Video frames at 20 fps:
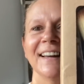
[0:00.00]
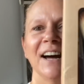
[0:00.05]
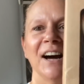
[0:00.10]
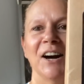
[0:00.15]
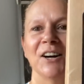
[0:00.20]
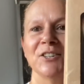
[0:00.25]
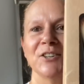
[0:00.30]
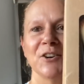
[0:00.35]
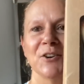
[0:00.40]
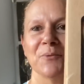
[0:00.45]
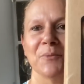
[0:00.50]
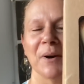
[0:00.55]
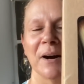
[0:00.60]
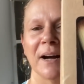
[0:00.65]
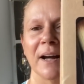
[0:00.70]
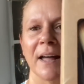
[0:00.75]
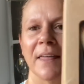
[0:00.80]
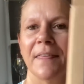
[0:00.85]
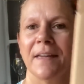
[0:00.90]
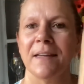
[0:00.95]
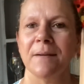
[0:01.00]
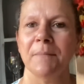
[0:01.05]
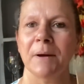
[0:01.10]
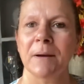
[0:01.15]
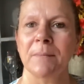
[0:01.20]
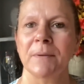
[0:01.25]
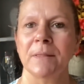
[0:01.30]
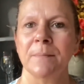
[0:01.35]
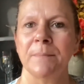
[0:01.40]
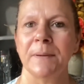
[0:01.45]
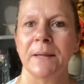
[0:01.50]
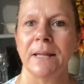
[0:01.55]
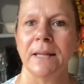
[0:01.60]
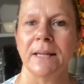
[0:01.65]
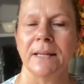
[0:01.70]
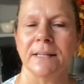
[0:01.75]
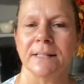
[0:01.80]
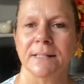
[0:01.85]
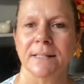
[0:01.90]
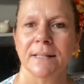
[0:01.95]
I don't know why. I think it might be the
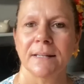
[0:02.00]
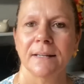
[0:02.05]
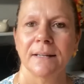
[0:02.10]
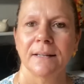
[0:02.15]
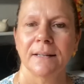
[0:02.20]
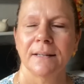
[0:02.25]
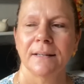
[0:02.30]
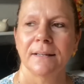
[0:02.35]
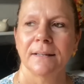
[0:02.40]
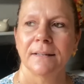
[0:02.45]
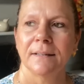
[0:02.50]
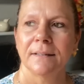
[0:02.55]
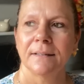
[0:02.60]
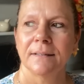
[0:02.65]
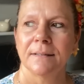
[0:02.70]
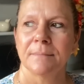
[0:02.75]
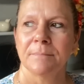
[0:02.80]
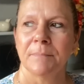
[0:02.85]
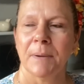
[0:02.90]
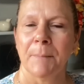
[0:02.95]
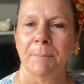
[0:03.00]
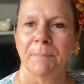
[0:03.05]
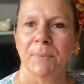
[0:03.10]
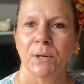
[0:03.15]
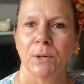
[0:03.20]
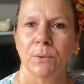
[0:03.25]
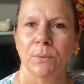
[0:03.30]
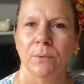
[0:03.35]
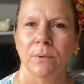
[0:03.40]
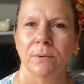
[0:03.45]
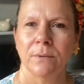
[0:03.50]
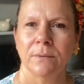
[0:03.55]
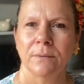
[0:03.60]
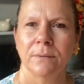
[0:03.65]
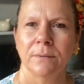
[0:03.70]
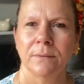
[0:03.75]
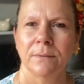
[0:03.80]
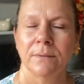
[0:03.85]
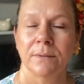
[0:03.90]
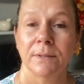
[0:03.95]
bees. Bamboo.
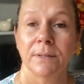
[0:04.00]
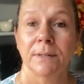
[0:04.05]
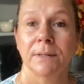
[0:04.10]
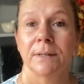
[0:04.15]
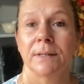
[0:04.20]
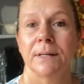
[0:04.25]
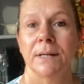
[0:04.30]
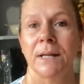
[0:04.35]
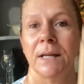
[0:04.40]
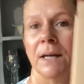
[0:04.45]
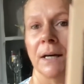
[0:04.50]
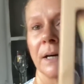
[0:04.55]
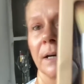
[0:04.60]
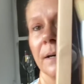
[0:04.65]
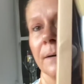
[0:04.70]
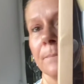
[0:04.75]
Yeah.